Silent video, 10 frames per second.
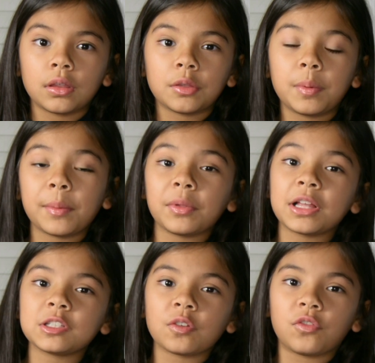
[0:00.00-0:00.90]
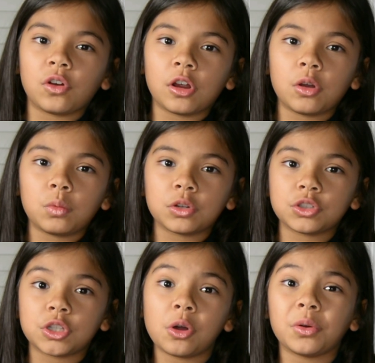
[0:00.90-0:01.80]
The people at Sephora were
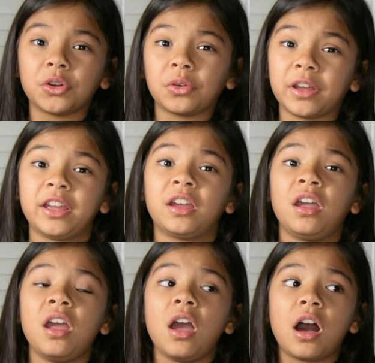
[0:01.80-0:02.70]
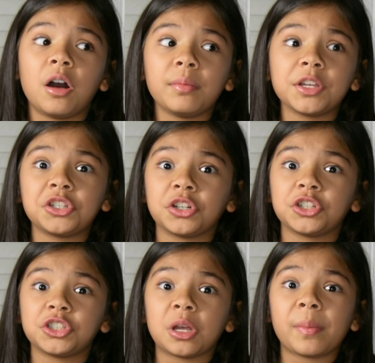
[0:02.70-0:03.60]
so annoying. I'll make sure to
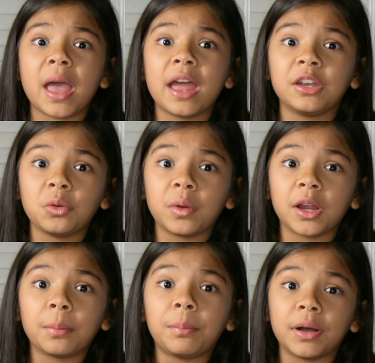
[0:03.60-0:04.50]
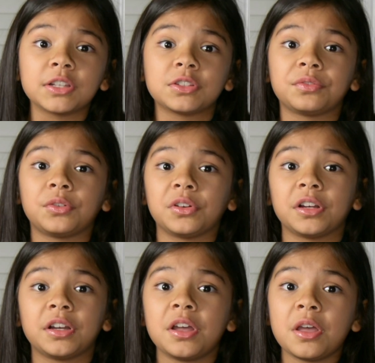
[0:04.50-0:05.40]
shop anywhere but
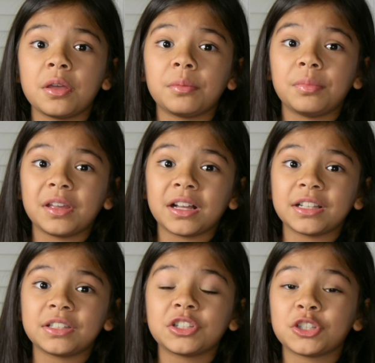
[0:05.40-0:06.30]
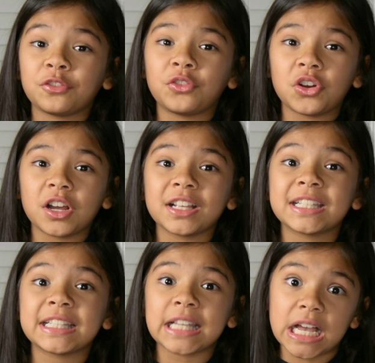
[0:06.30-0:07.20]
Sephora, because Sephora
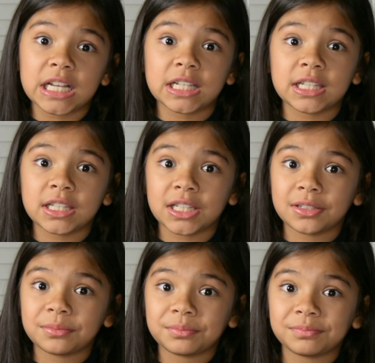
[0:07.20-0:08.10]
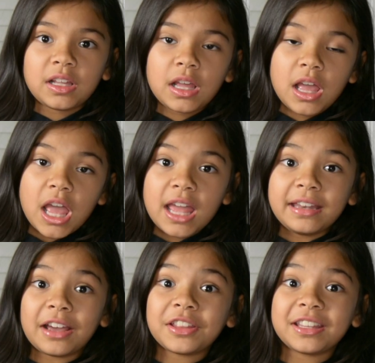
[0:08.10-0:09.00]
sucks.
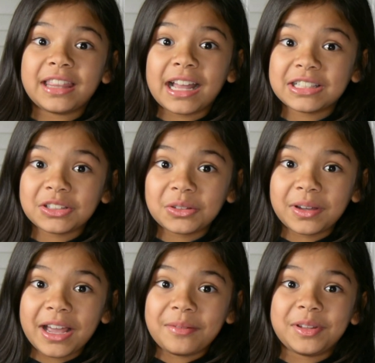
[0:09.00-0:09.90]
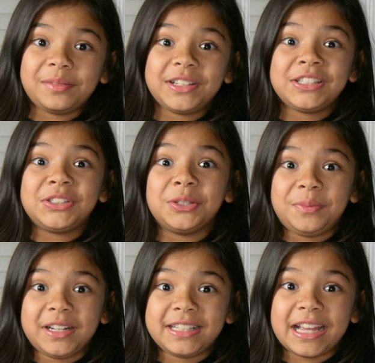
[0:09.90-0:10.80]
Now that that's out the way, I'm going to be
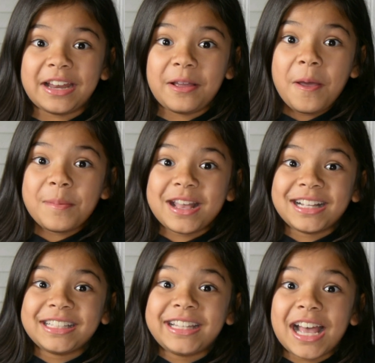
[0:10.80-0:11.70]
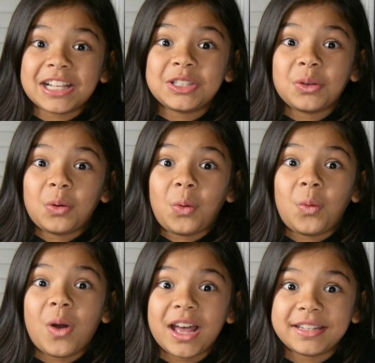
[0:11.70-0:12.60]
super excited, because guess
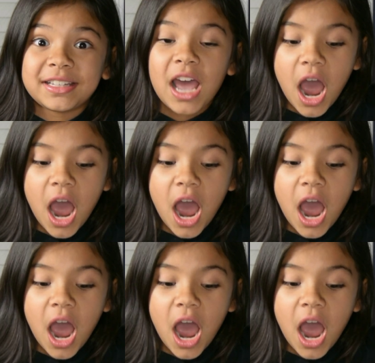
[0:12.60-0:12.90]
what?